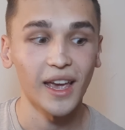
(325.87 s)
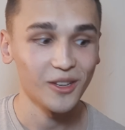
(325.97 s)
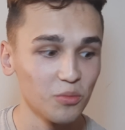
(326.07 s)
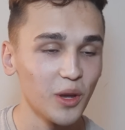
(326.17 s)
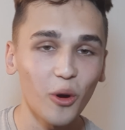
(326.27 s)

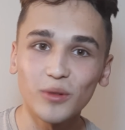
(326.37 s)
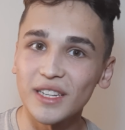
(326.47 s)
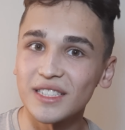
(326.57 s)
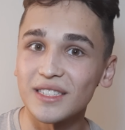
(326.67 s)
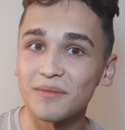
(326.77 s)
And to be
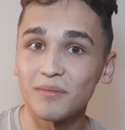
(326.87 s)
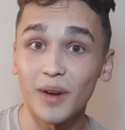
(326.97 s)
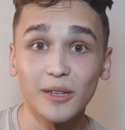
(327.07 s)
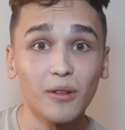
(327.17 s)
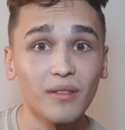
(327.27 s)
honest,
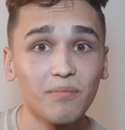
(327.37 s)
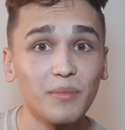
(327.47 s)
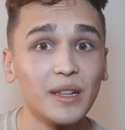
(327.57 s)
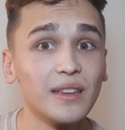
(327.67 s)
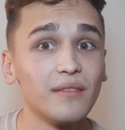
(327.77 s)
I
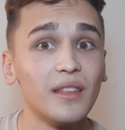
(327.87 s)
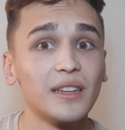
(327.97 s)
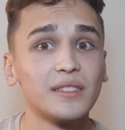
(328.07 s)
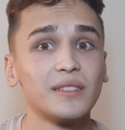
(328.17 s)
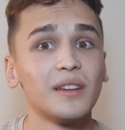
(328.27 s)
don't believe
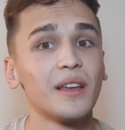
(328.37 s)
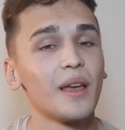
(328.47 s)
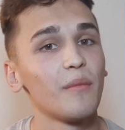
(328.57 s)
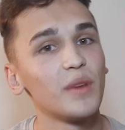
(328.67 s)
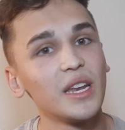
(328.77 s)
that
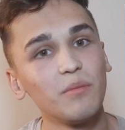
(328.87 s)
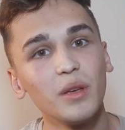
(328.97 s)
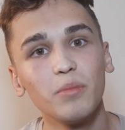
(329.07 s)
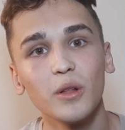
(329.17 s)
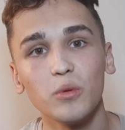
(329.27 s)
many
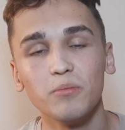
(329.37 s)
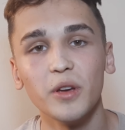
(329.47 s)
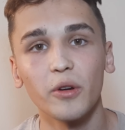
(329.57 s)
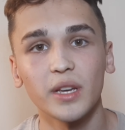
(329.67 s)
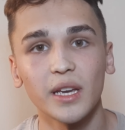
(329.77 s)
people would
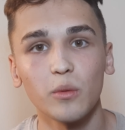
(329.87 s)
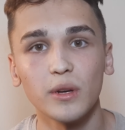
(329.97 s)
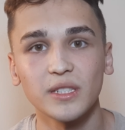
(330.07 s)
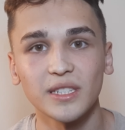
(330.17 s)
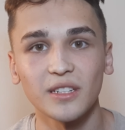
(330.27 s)
be okay
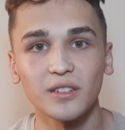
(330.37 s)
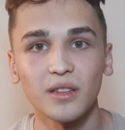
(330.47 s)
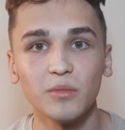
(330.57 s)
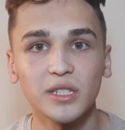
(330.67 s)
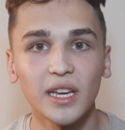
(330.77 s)
with such a
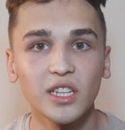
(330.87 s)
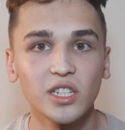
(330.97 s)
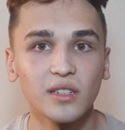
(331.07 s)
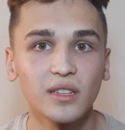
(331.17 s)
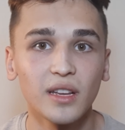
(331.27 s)

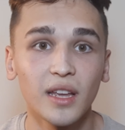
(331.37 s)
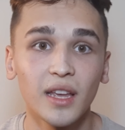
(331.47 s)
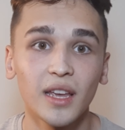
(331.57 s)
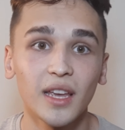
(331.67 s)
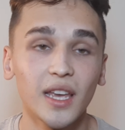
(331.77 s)
limitation,
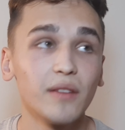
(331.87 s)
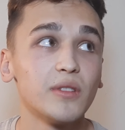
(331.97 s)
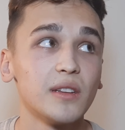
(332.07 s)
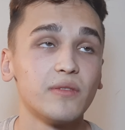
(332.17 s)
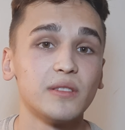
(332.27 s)

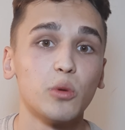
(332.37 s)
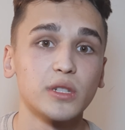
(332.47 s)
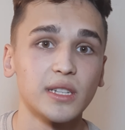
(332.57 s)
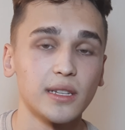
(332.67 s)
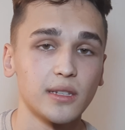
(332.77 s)
even if it
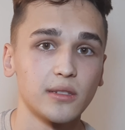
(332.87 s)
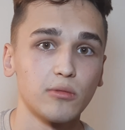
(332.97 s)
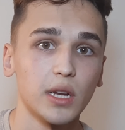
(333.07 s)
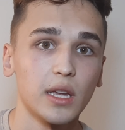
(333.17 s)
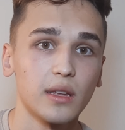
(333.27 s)
was
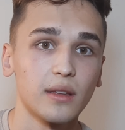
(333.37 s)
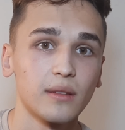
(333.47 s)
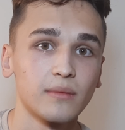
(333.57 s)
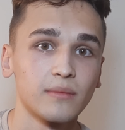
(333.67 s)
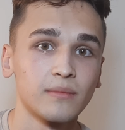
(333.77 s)
necessary.
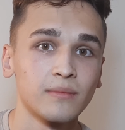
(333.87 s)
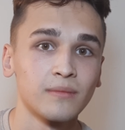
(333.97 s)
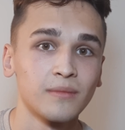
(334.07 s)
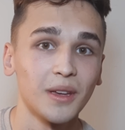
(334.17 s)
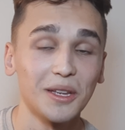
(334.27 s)

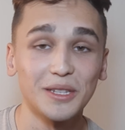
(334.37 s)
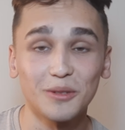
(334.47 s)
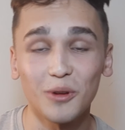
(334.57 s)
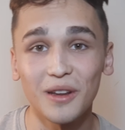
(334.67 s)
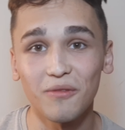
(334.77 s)

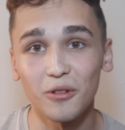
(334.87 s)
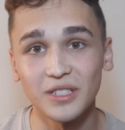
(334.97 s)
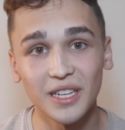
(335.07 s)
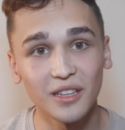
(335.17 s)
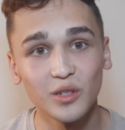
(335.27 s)
It's 21st
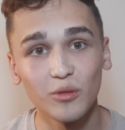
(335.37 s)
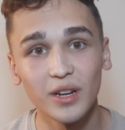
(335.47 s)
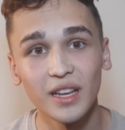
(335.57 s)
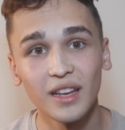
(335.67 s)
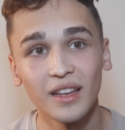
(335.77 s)

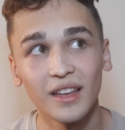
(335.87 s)
century,